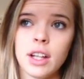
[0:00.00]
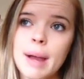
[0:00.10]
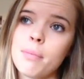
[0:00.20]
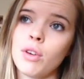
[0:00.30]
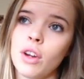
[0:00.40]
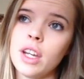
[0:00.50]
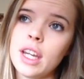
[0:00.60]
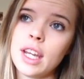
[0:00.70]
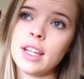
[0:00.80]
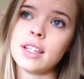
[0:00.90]
I put on it
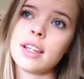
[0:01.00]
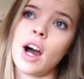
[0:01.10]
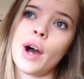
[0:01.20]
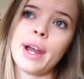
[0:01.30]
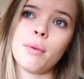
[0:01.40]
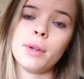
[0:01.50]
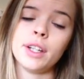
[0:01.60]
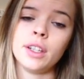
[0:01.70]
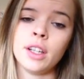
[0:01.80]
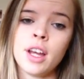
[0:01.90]
is I
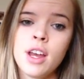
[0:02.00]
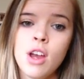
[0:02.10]
will